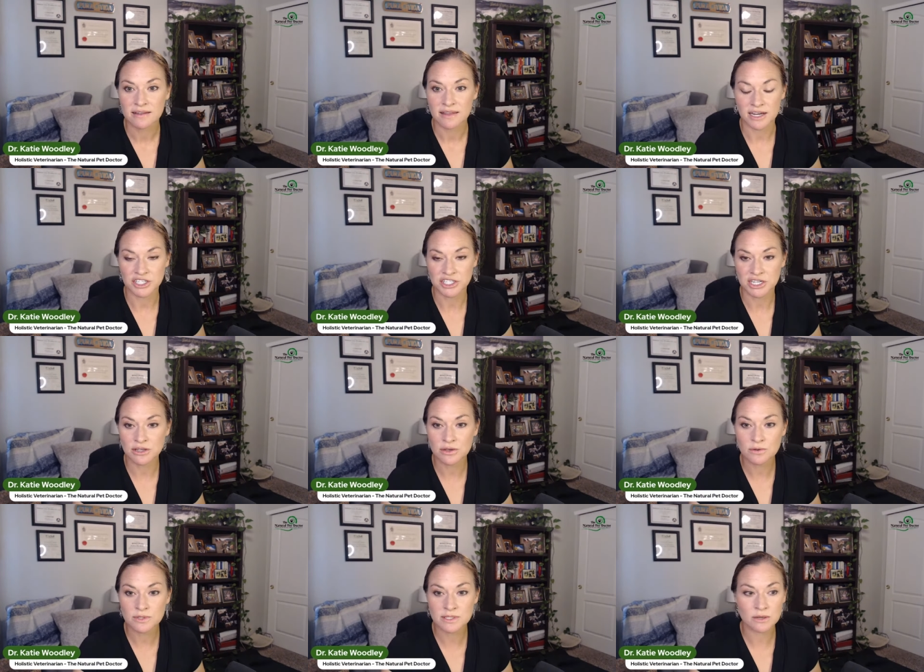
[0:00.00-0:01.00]
They actually
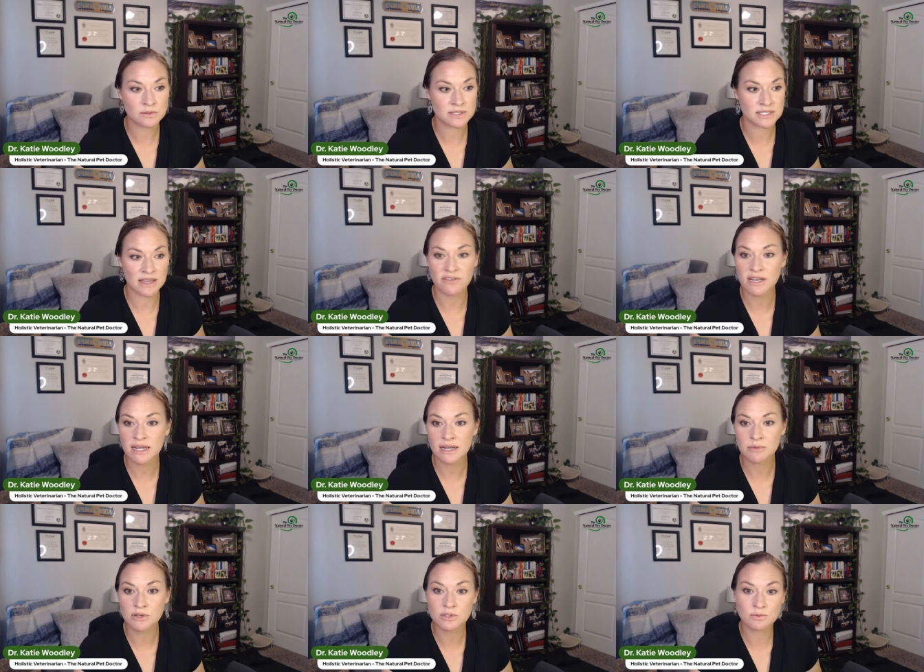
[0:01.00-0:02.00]
used those 7
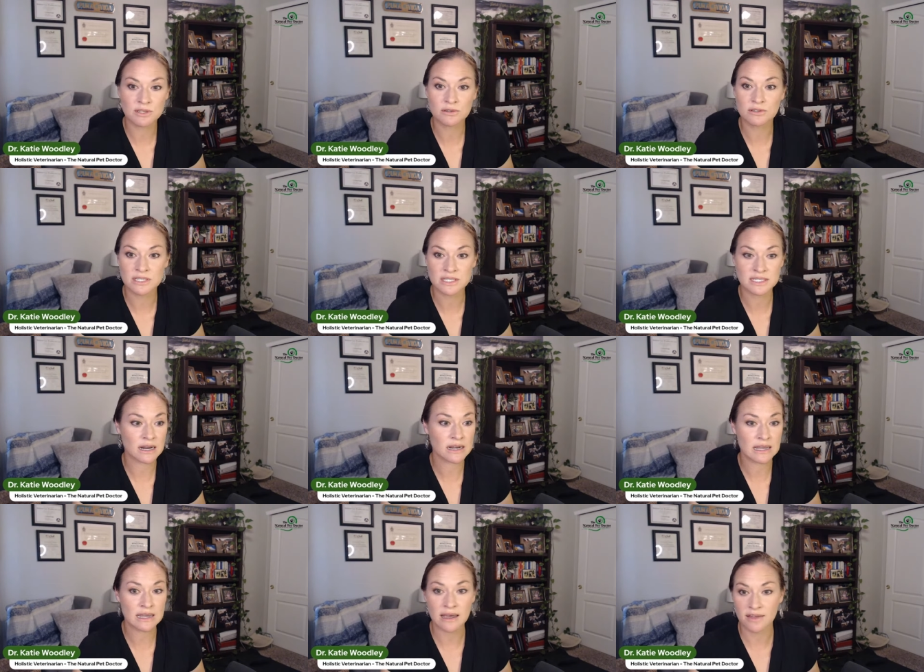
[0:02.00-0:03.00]
animals, went through the
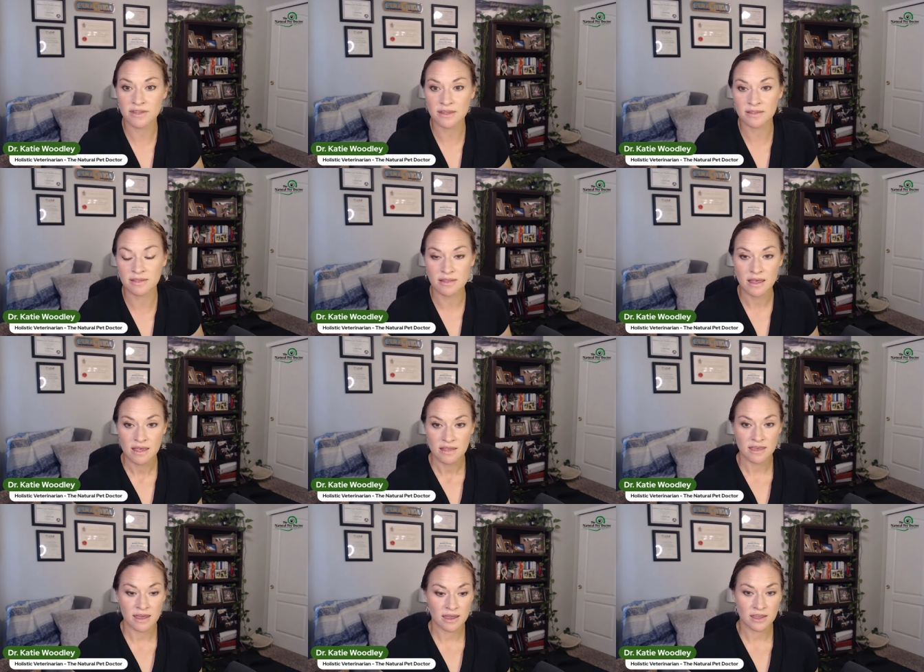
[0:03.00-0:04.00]
study, and then
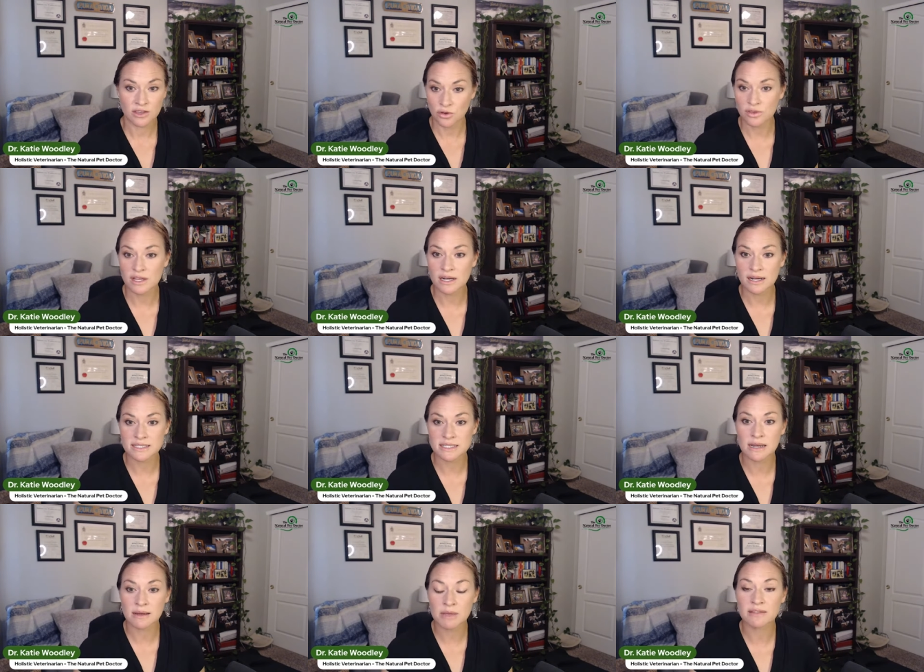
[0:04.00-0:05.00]
they euthanized
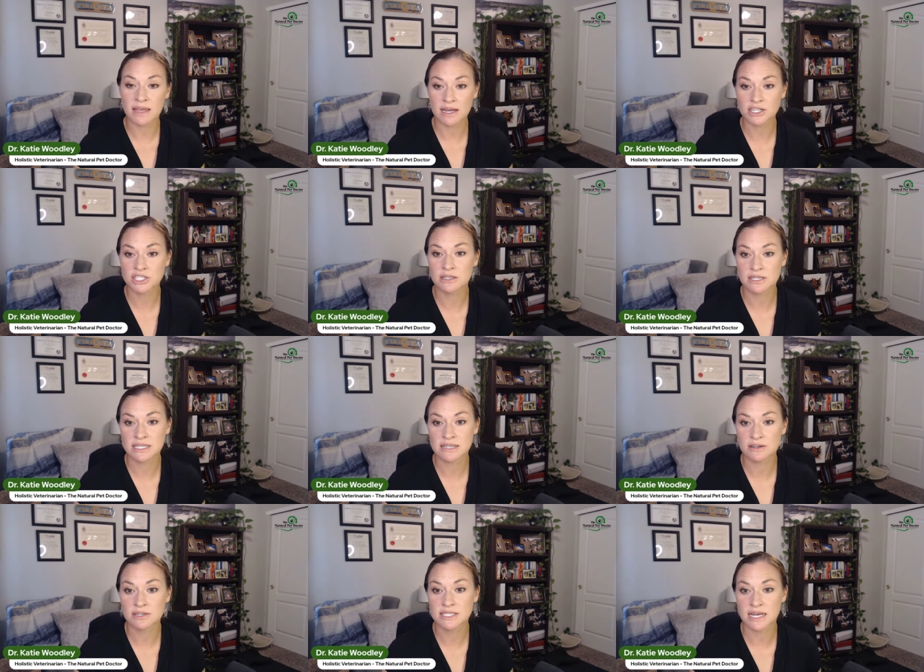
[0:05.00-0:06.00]
them, and they actually looked at
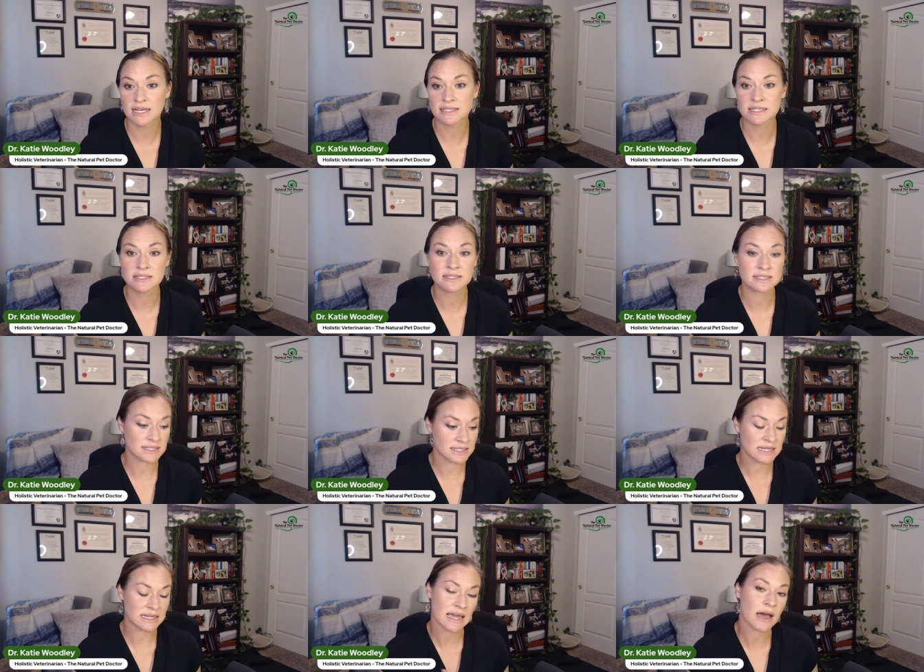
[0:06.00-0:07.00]
their intestines to
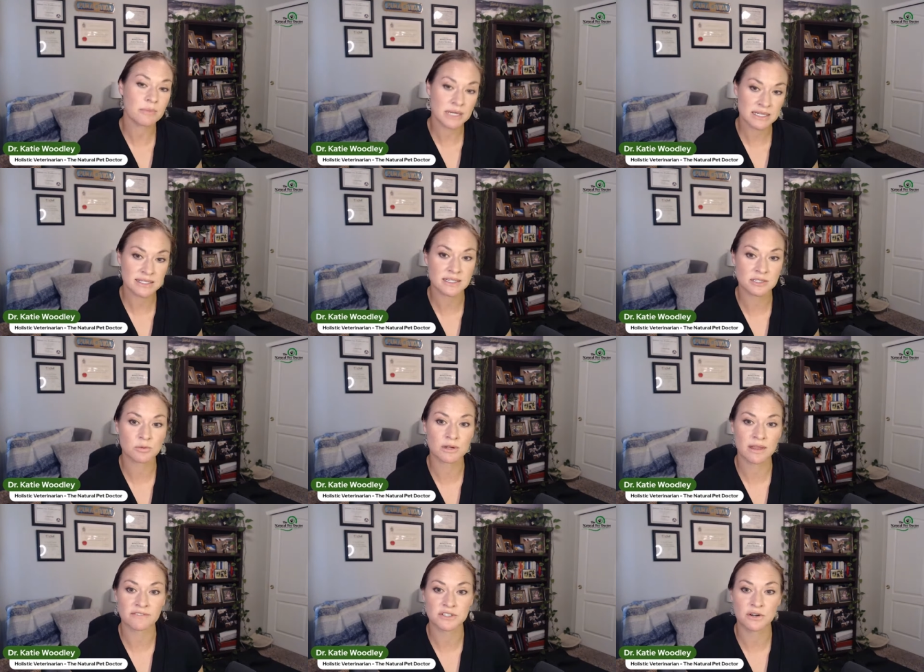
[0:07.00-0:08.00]
see how many cysts were
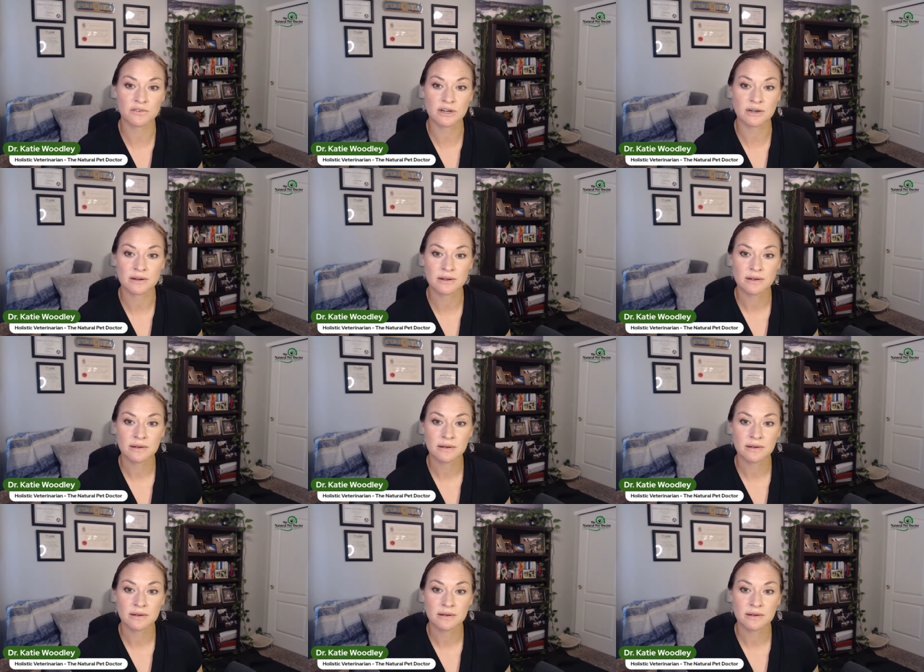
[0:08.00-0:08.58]
left over.